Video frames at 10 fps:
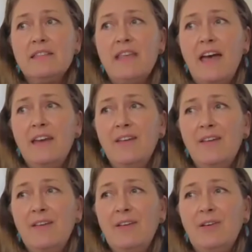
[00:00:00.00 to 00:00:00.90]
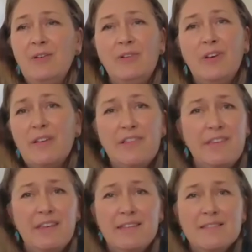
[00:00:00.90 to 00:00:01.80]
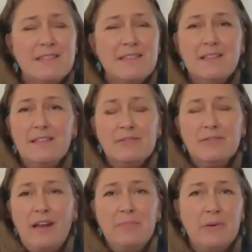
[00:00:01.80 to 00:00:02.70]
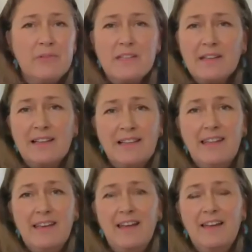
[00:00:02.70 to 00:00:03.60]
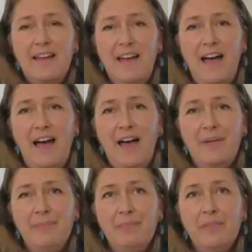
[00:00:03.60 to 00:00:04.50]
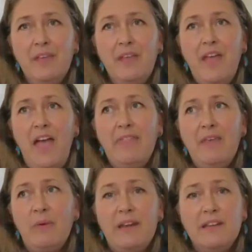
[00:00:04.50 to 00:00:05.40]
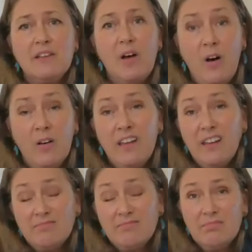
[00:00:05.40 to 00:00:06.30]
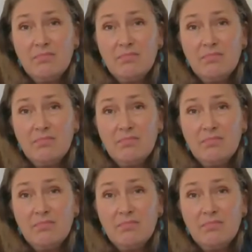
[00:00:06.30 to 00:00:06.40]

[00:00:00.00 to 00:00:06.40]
that not everything is rainbows and glitter, and that we need to honor